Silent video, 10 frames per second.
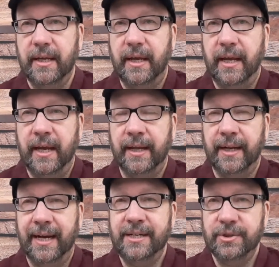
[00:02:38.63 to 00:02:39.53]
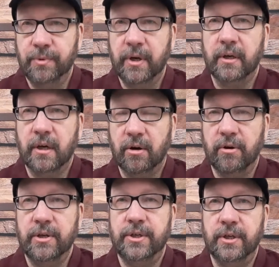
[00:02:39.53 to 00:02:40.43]
And I just want to
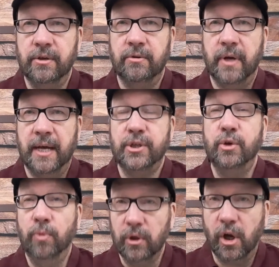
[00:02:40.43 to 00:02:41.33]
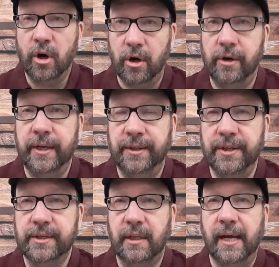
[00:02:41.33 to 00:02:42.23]
encourage you, as you will learn in
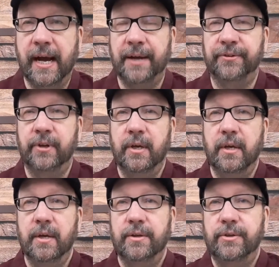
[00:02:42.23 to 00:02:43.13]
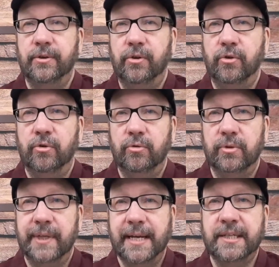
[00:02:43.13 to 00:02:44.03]
this class, to
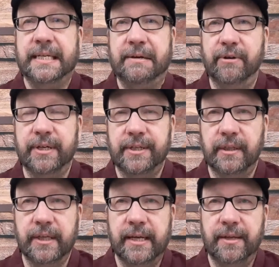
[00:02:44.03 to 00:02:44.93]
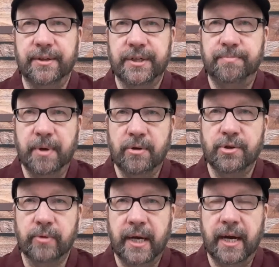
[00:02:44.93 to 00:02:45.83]
take seriously the
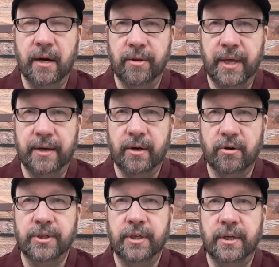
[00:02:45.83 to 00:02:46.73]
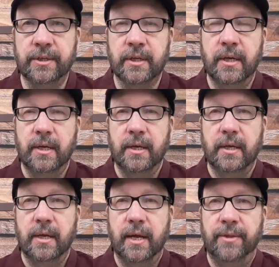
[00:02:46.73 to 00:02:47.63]
spiritual care that nurses
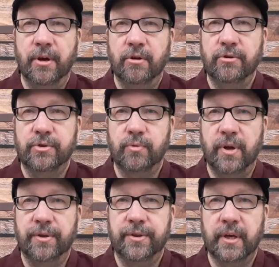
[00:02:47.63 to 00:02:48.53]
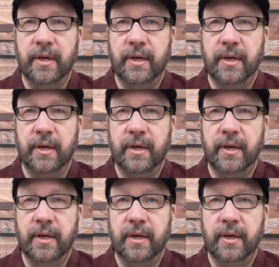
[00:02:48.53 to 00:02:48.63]
and those with